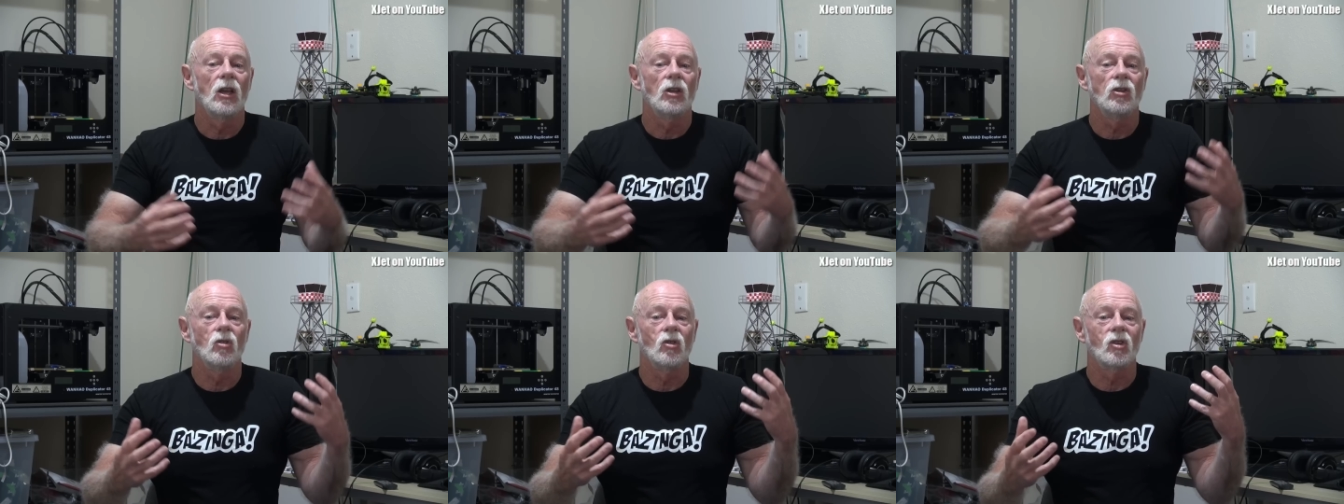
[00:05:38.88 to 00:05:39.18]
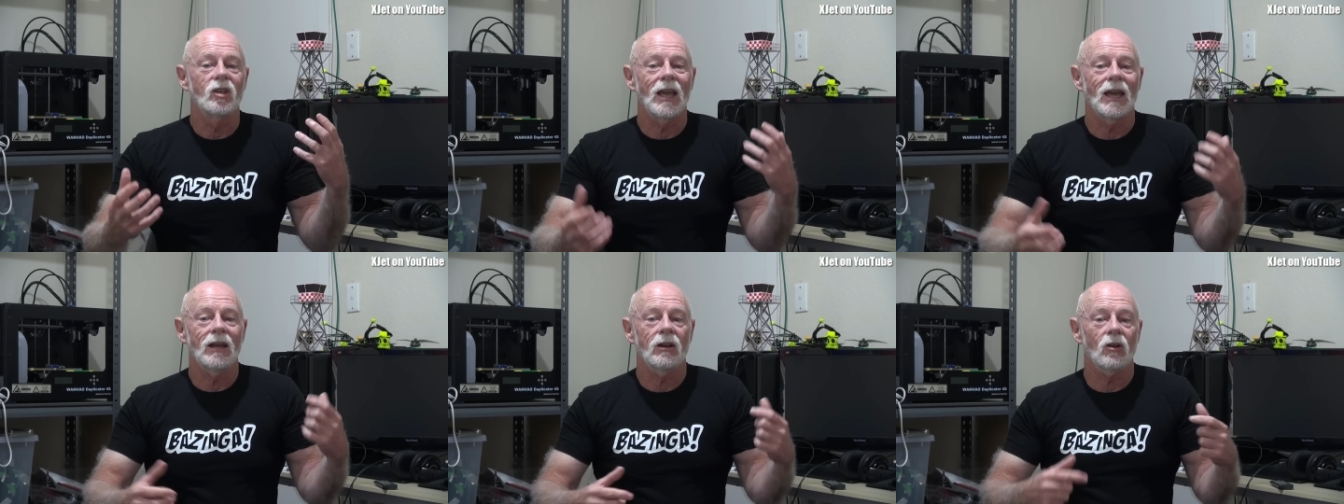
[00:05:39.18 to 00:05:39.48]
you
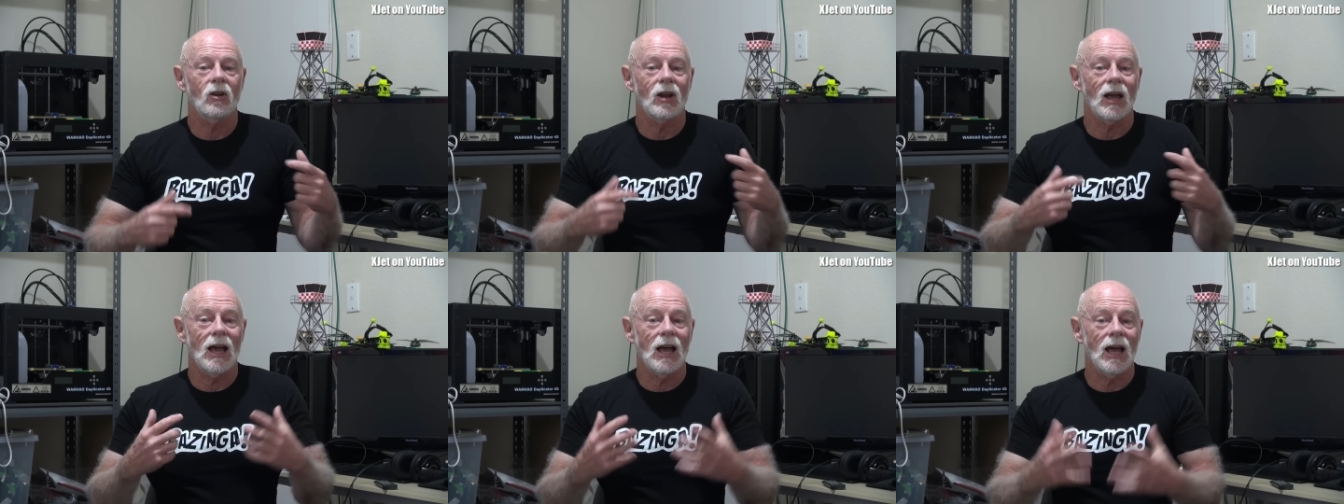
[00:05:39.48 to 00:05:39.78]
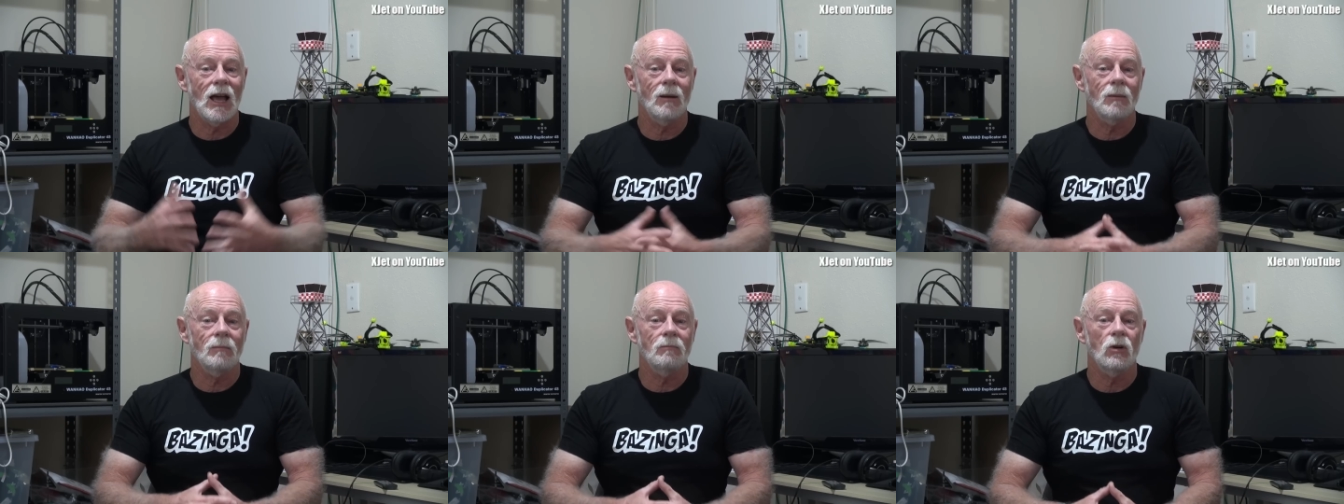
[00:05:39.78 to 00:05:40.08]
cannot
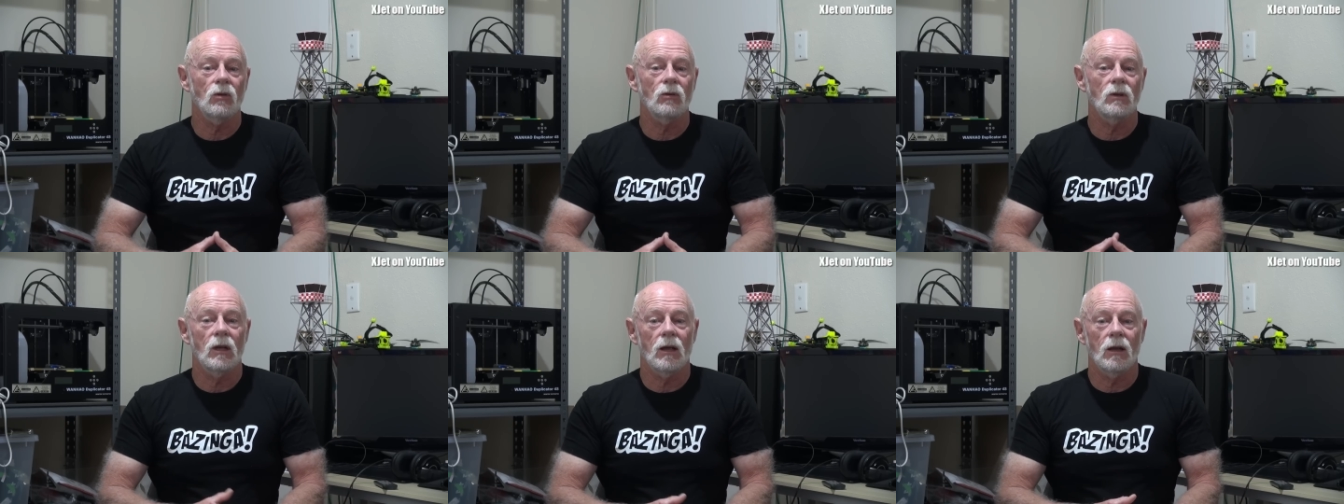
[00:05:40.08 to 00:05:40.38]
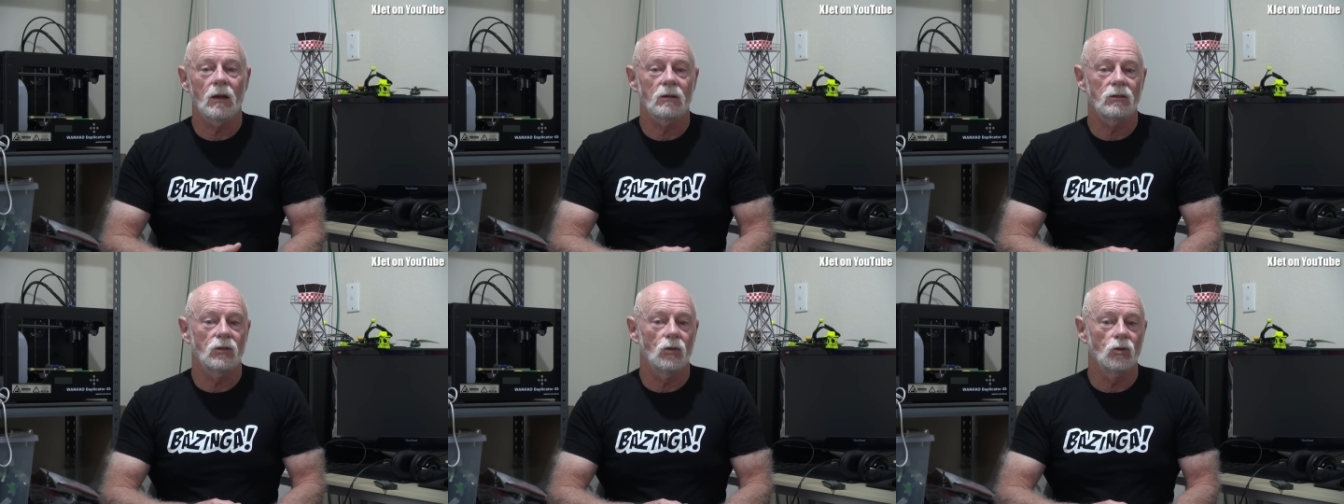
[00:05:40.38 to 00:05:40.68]
arm
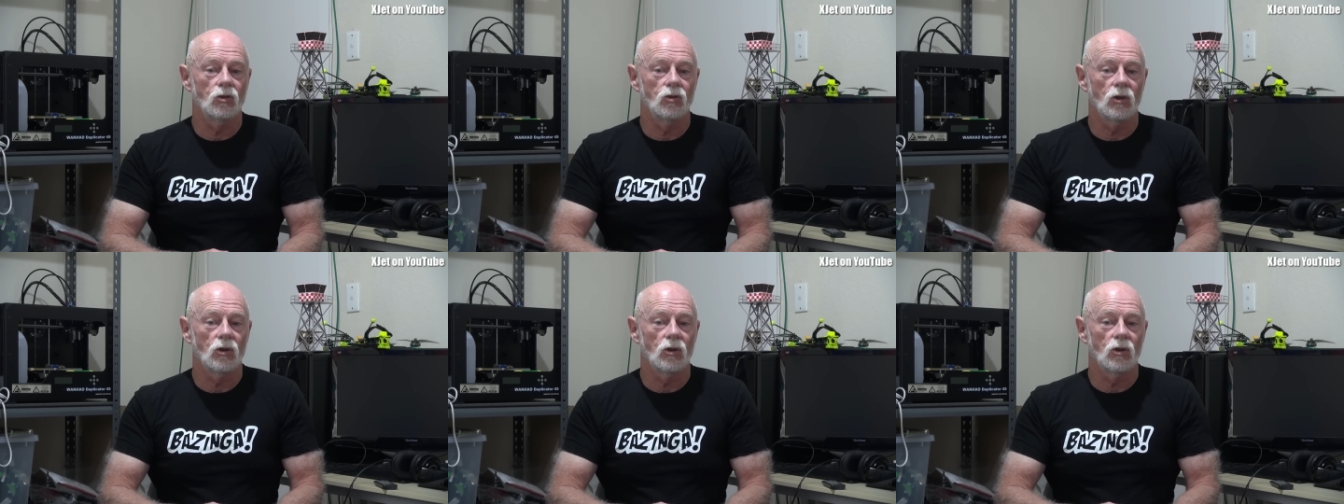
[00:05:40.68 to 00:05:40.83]
your